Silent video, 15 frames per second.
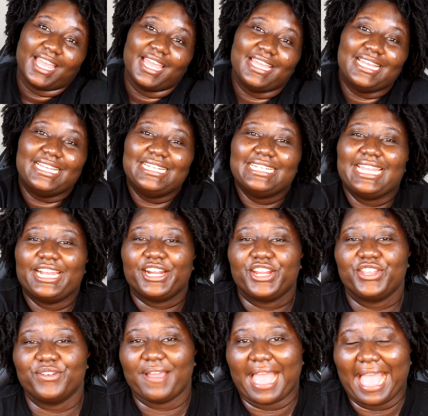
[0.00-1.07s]
And there
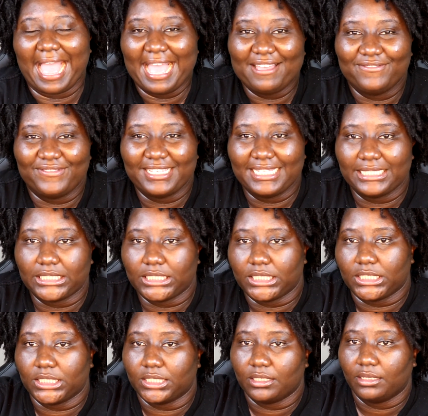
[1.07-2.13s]
you have it.